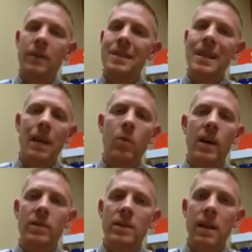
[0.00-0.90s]
If it's got a
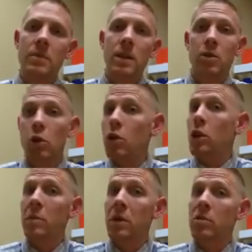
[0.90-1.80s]
well and septic, you're
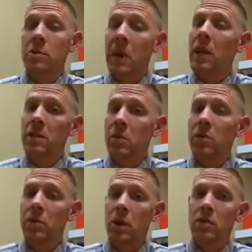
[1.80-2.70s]
going to be responsible
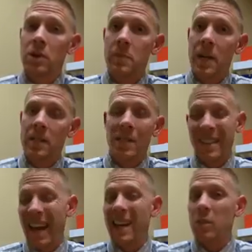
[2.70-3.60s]
for those
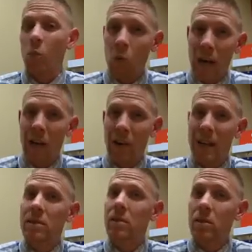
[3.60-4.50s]
inspections as well
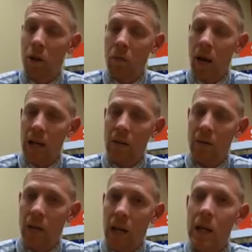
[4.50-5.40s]
as the termite,
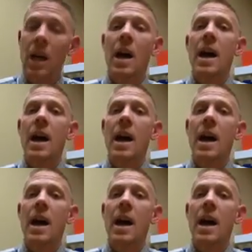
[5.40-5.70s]
okay?